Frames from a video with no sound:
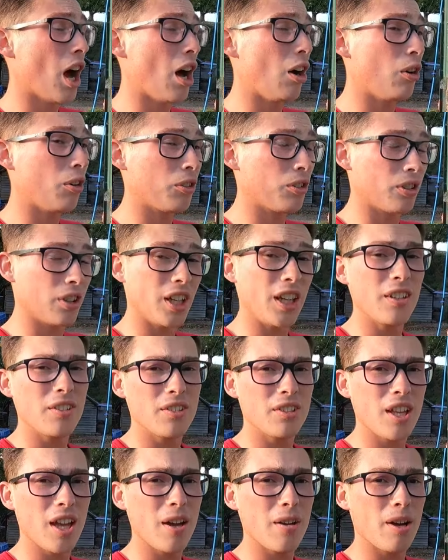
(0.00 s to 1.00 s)
I looked on the
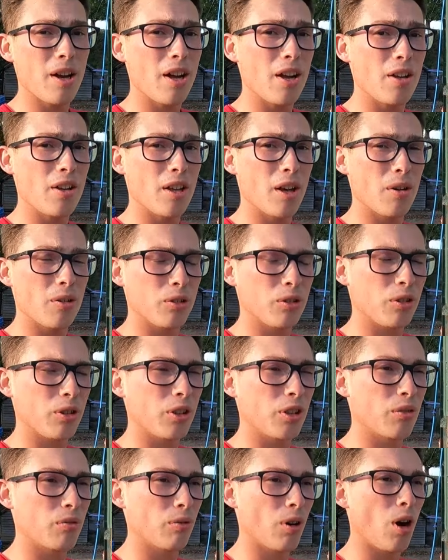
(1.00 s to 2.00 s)
internet and I was
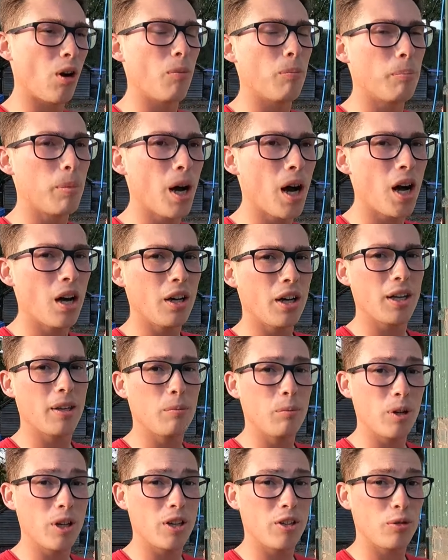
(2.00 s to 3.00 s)
looking at rolled
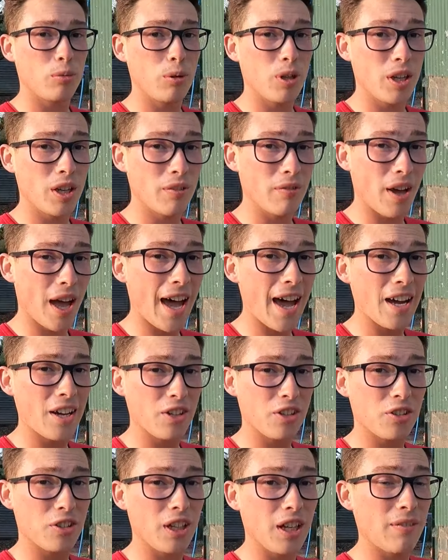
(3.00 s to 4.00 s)
barley, which we have
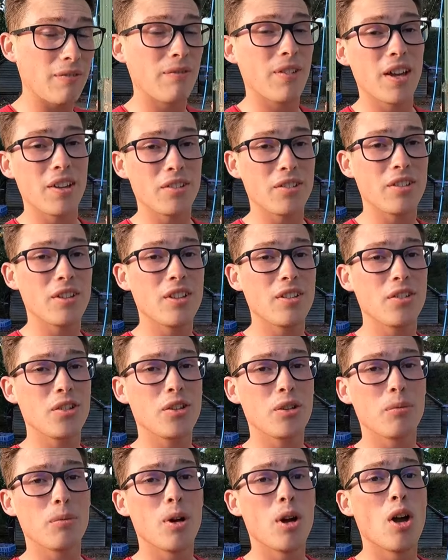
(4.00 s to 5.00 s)
actually invested in
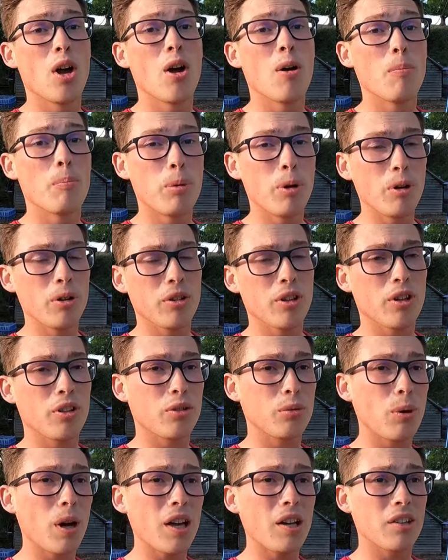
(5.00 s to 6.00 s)
some but
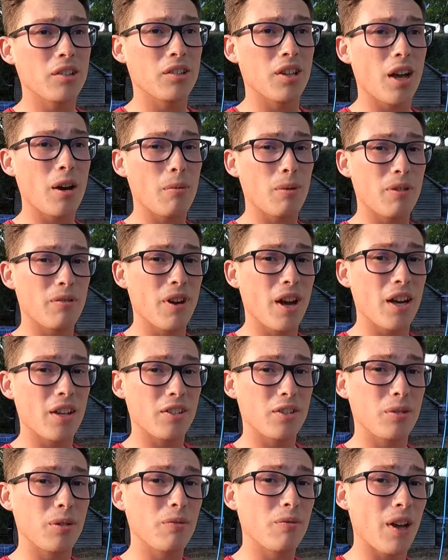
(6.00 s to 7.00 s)
as well as that, we've
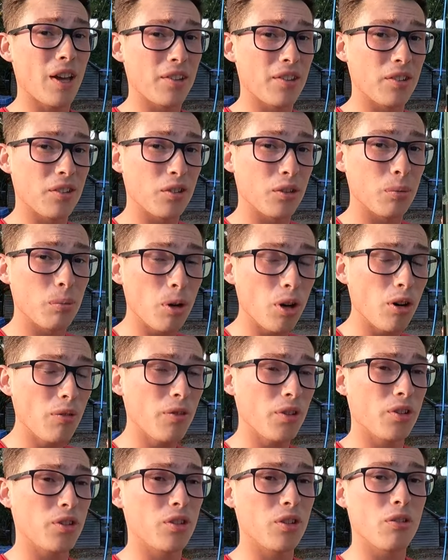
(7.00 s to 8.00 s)
had to invest in some
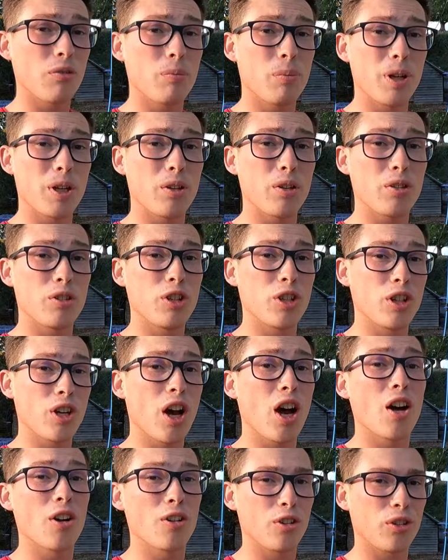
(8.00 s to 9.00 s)
other stuff because you
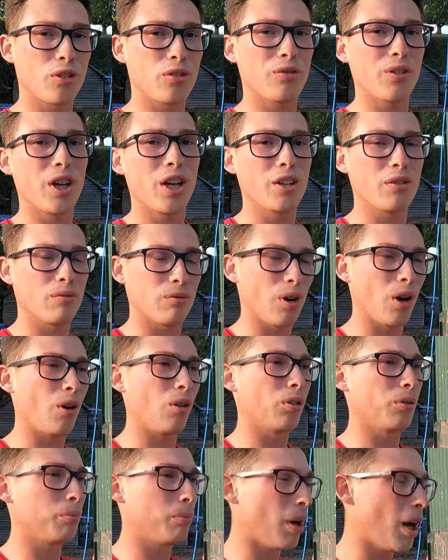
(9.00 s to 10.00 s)
can't just feed
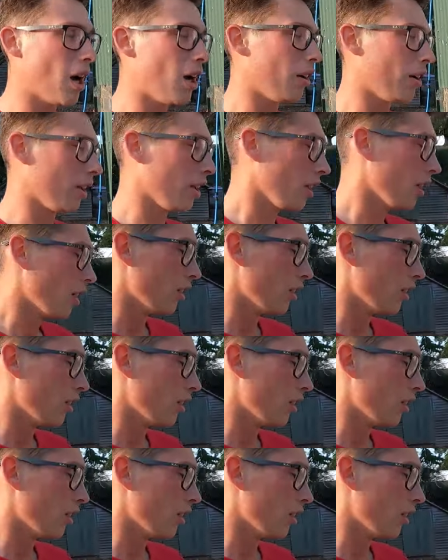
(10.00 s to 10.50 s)
rolled barley.